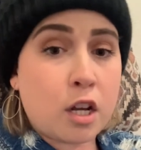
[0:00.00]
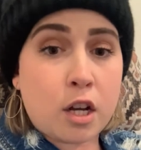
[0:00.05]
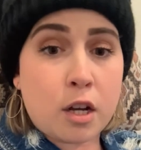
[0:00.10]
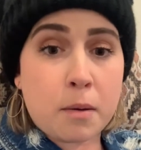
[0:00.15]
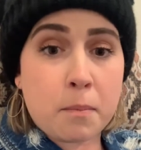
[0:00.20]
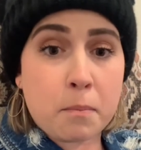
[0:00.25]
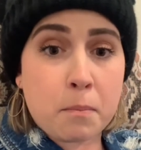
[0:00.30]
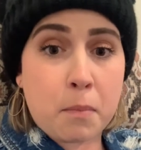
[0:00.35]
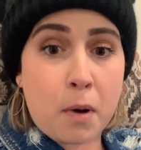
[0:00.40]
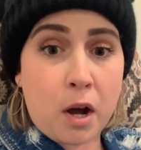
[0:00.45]

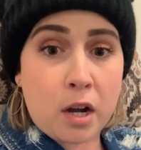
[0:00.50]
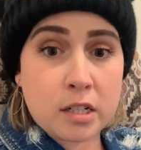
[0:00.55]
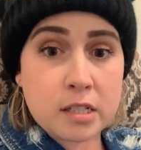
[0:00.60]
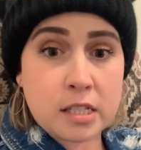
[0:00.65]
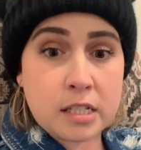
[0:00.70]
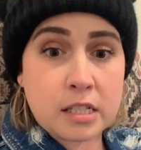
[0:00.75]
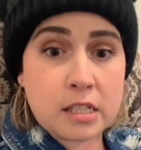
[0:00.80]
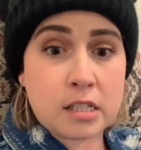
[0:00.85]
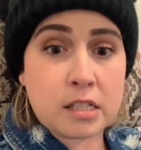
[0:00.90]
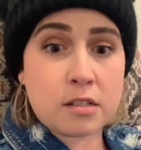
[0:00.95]

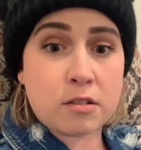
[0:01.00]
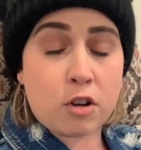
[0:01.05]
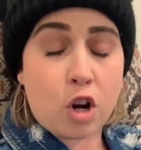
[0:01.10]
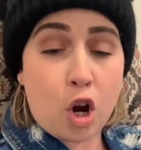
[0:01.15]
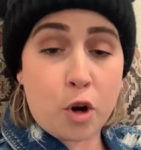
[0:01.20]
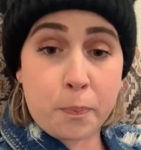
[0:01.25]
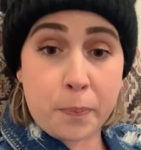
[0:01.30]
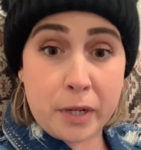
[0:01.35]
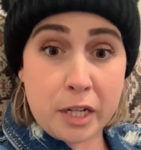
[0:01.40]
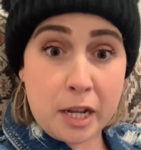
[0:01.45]
boxes,
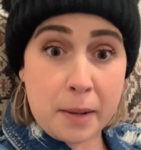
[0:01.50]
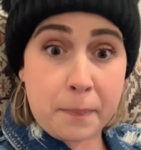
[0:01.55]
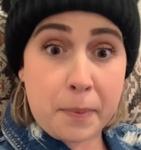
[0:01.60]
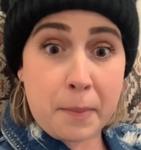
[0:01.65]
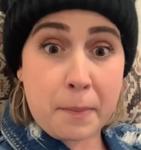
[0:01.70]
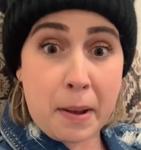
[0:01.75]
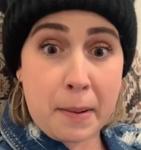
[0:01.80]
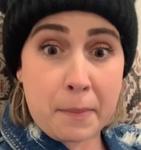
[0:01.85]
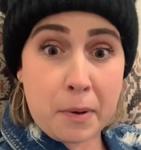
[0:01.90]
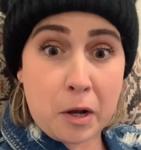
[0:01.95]
opened up
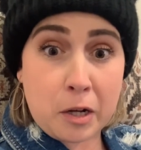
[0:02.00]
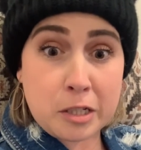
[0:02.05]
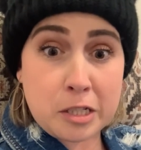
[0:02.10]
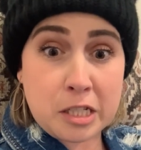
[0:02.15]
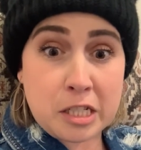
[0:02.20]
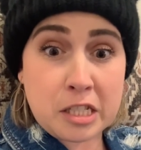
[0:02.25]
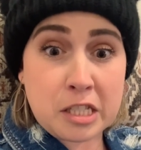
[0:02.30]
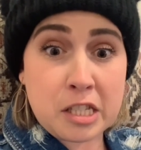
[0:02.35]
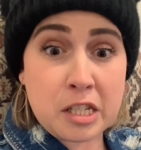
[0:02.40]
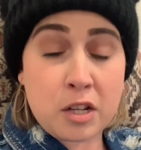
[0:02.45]
in my
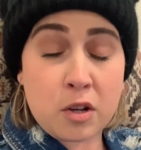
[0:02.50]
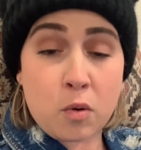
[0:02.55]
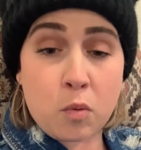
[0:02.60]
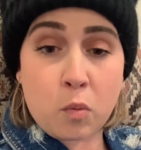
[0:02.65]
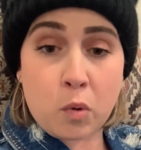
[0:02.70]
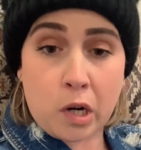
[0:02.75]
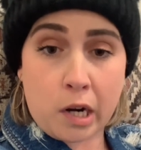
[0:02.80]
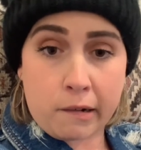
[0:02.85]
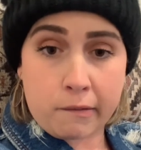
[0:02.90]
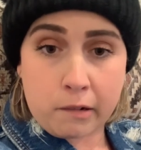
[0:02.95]
boxes,
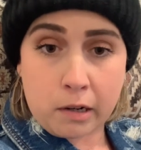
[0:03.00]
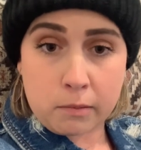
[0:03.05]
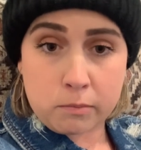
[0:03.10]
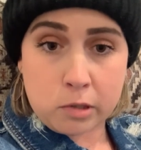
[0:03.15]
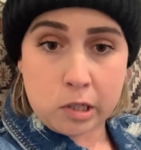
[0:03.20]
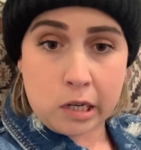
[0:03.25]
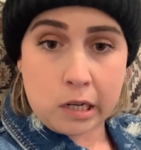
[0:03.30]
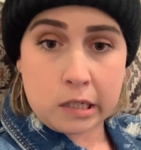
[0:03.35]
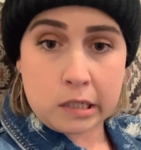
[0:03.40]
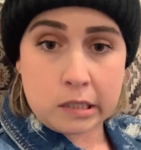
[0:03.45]
whatever I'm
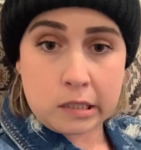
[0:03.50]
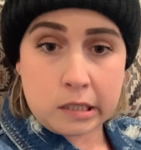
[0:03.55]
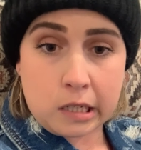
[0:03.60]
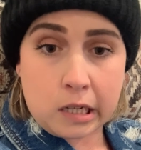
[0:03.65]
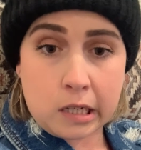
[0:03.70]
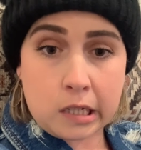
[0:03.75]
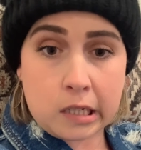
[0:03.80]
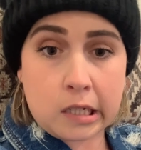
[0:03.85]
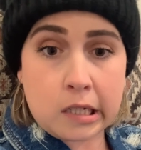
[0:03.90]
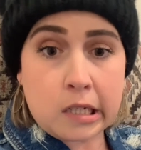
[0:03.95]
trying to
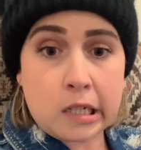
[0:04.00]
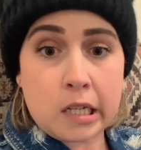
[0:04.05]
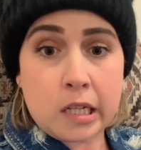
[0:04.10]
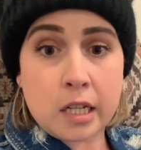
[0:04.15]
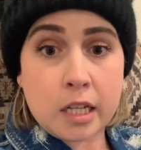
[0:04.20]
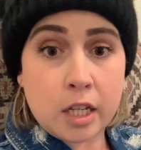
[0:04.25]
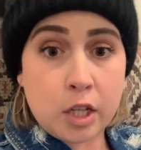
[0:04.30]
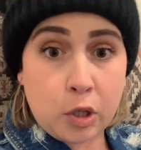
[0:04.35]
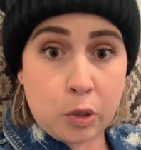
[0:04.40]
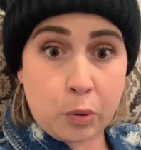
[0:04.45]
say,
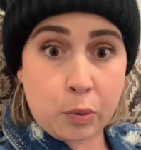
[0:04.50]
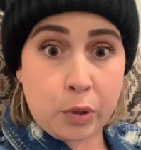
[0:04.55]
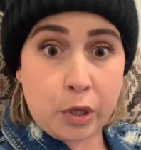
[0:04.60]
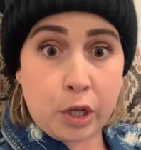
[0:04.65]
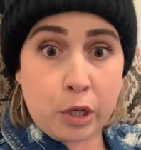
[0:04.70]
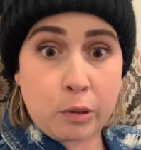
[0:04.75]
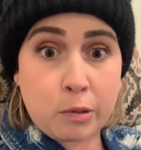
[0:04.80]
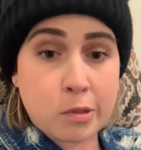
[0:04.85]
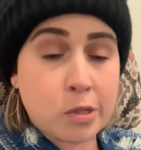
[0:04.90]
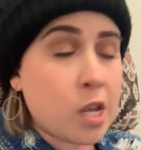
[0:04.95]
who
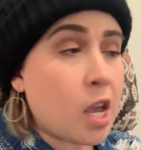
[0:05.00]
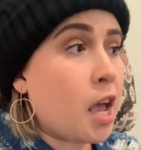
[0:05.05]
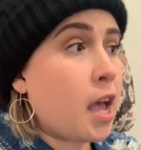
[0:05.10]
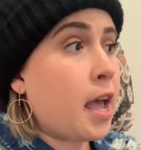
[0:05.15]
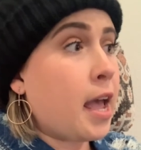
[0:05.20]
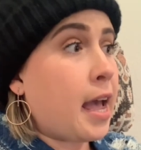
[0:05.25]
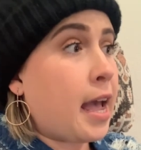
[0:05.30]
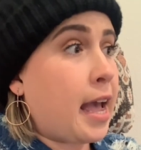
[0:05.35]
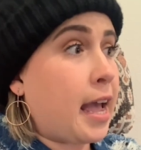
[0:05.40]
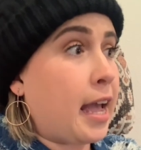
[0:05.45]
knows,
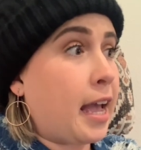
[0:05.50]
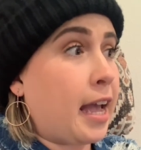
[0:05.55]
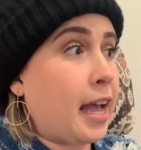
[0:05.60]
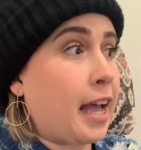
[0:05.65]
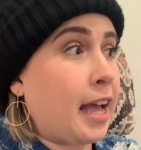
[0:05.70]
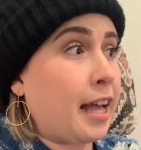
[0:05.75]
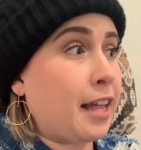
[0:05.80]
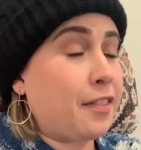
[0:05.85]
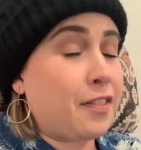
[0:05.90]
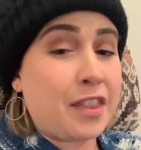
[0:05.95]

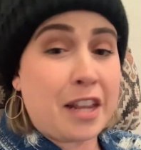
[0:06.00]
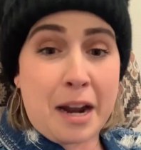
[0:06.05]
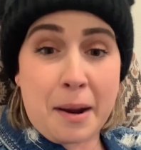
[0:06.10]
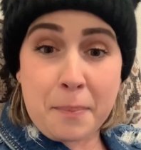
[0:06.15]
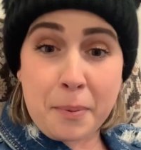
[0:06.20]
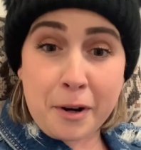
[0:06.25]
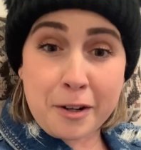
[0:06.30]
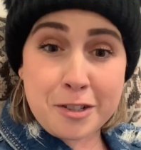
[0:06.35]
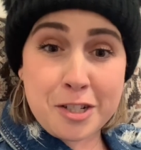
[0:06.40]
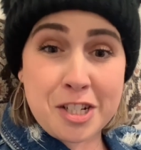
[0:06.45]
and that I
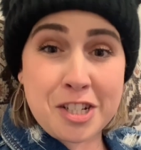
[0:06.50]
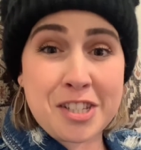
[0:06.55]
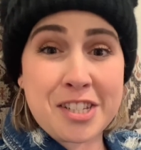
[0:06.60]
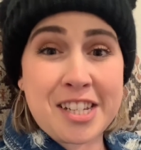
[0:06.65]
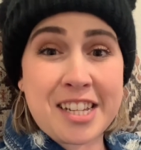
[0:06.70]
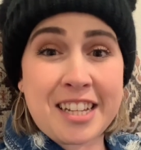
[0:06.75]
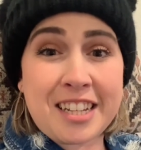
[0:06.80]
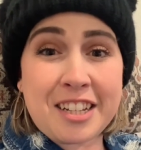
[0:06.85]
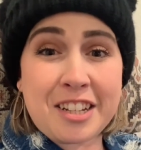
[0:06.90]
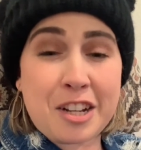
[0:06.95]
purchased.